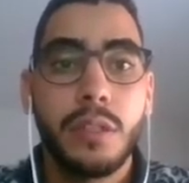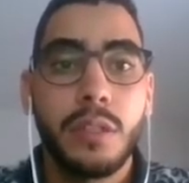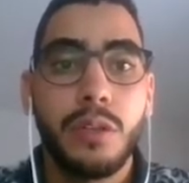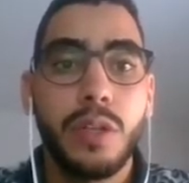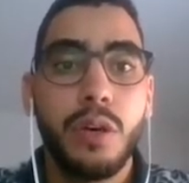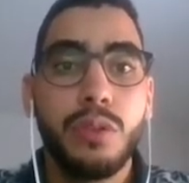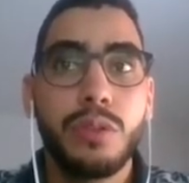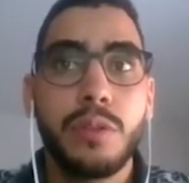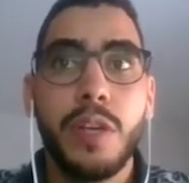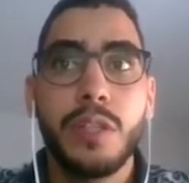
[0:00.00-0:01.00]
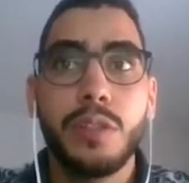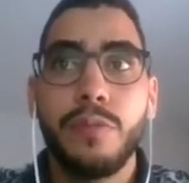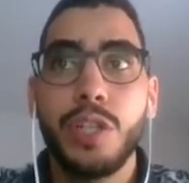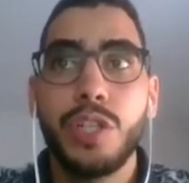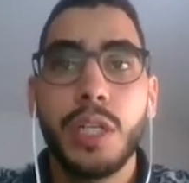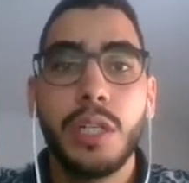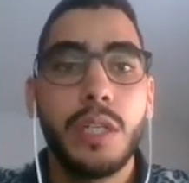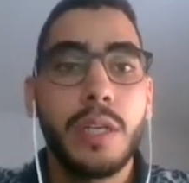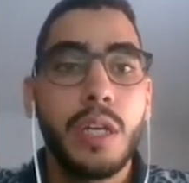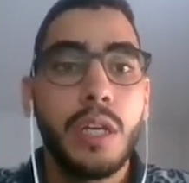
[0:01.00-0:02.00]
of the
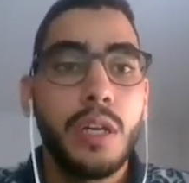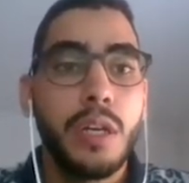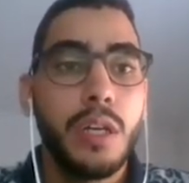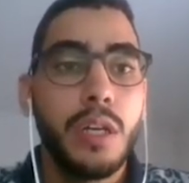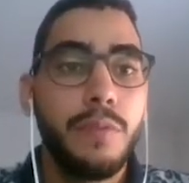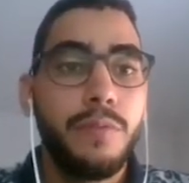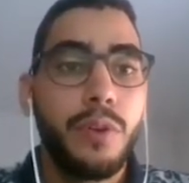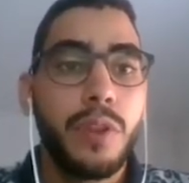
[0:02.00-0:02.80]
shell. For